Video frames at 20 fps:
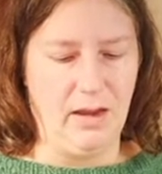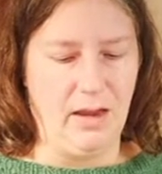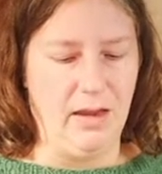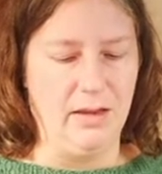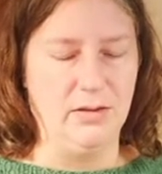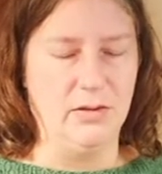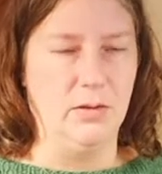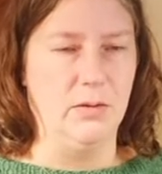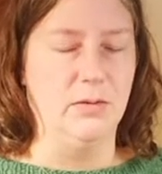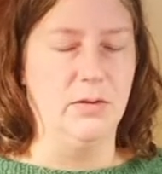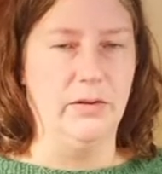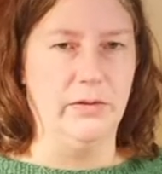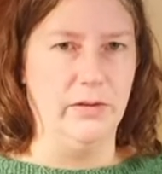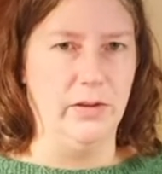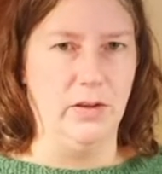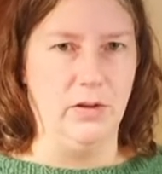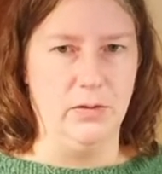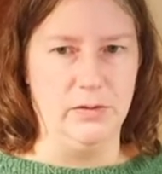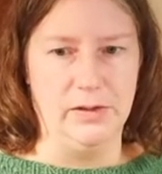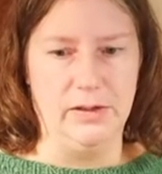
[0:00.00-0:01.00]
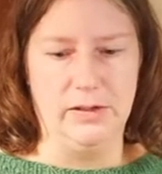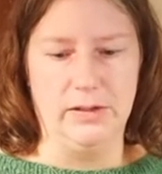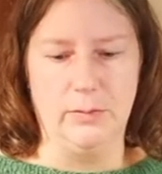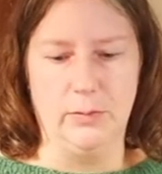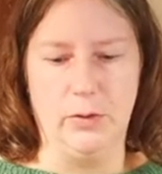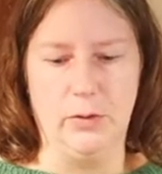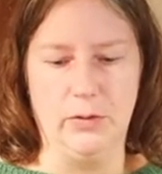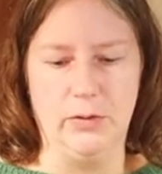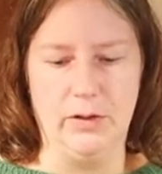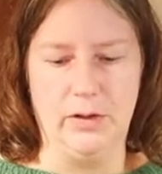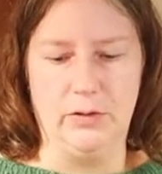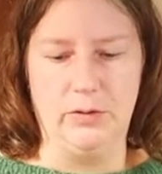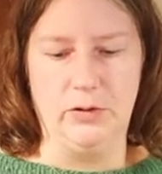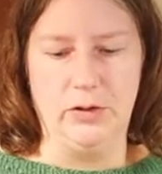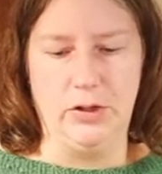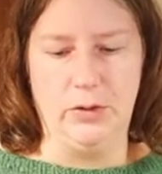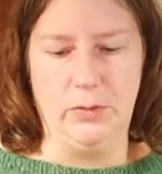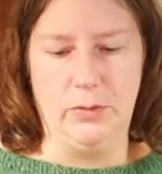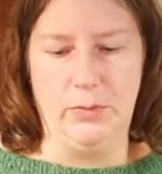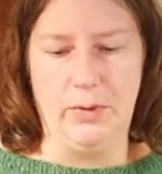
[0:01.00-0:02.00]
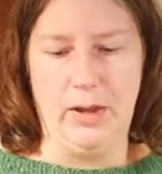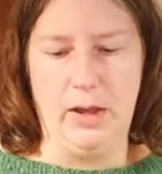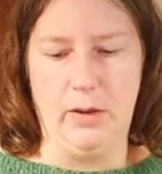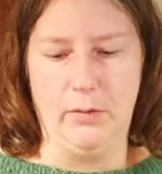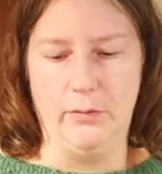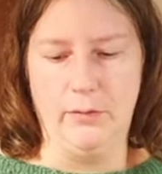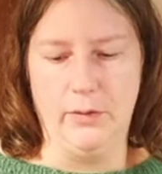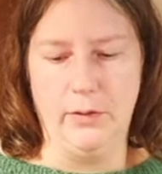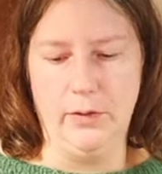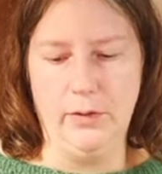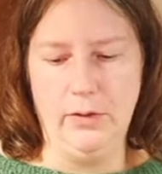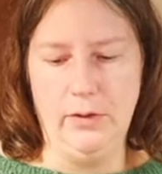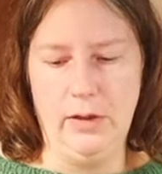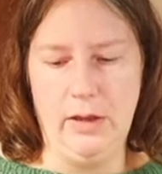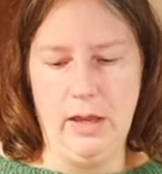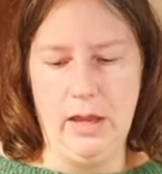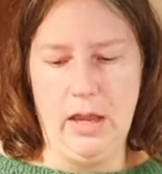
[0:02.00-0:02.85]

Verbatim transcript: so definitely using some earth energy would be helpful.